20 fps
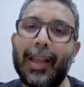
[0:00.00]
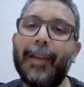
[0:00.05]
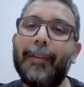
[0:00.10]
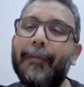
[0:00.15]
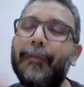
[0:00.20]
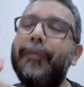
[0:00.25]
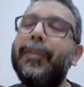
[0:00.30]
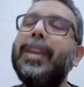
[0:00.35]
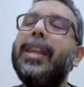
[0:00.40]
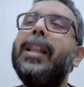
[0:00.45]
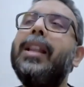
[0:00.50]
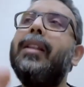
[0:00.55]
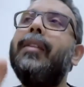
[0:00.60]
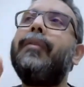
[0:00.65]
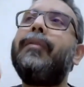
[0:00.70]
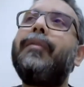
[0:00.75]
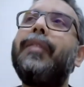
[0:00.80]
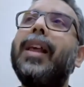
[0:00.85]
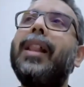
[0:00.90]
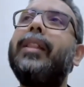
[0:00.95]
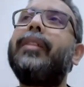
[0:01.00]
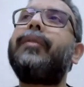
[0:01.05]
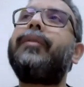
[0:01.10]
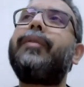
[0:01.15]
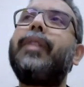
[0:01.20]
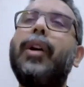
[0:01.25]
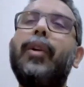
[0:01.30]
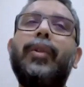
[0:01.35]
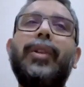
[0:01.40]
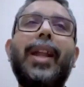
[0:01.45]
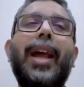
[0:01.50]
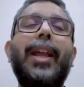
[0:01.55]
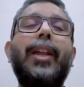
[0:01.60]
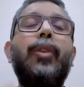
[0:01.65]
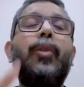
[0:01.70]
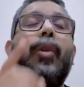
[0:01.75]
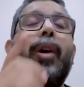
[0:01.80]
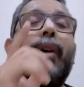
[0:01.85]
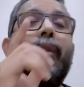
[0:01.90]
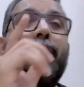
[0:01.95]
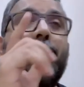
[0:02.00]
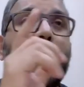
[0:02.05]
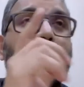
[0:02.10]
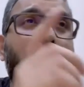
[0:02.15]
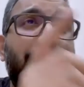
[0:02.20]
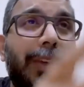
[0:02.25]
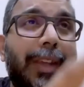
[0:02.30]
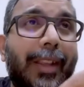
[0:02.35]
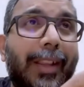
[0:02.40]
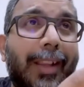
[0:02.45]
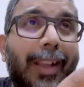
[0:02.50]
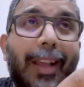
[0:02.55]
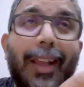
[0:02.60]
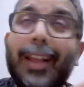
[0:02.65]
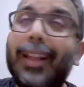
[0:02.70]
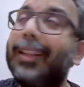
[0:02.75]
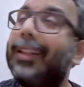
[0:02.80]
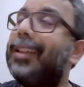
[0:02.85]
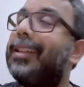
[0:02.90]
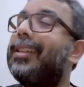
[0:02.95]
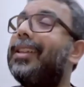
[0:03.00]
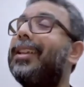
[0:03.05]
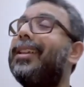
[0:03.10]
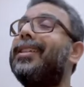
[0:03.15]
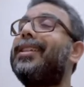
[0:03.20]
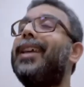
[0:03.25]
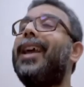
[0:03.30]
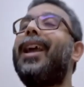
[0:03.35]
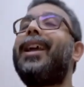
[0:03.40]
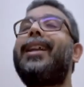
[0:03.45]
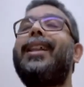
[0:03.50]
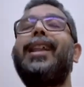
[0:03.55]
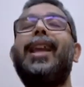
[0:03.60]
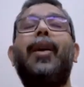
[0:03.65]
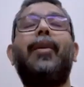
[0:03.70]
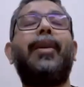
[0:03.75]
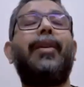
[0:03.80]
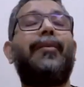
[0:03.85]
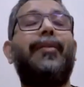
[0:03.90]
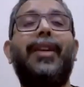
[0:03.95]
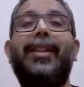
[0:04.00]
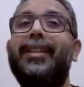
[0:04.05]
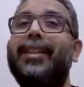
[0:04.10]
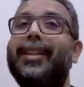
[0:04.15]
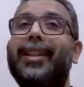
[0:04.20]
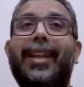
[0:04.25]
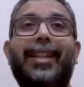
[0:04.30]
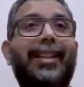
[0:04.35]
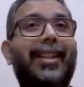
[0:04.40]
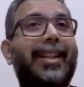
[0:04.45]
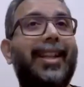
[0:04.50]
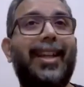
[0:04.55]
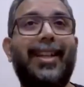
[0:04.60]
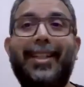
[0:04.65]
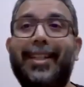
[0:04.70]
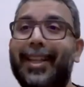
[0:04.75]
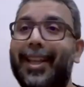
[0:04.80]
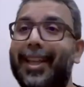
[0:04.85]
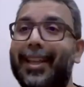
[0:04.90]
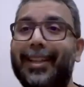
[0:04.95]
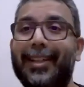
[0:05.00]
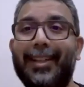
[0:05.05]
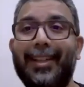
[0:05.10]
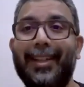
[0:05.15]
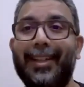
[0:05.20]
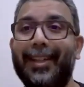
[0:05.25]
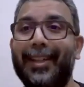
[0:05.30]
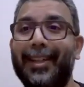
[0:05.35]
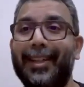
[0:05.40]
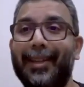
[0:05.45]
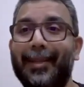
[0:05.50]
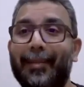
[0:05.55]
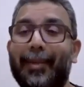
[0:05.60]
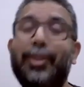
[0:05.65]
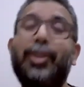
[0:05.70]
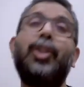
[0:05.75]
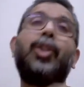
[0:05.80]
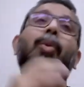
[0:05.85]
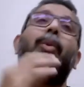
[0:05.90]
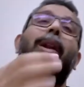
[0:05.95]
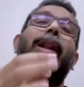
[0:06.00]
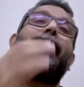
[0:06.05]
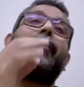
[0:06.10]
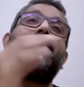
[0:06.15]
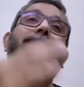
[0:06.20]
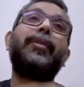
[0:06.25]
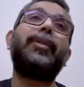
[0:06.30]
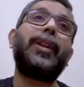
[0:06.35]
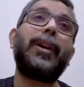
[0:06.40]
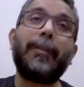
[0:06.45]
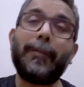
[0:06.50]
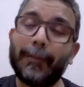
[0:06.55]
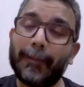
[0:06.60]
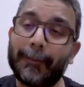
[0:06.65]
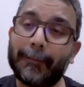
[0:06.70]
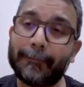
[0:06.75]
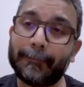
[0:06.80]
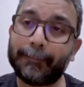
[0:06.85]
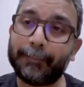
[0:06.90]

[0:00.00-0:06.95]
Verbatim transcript: Feel, felt, found. I know how you feel. That's exactly how I felt in 1998. But you know what I found out?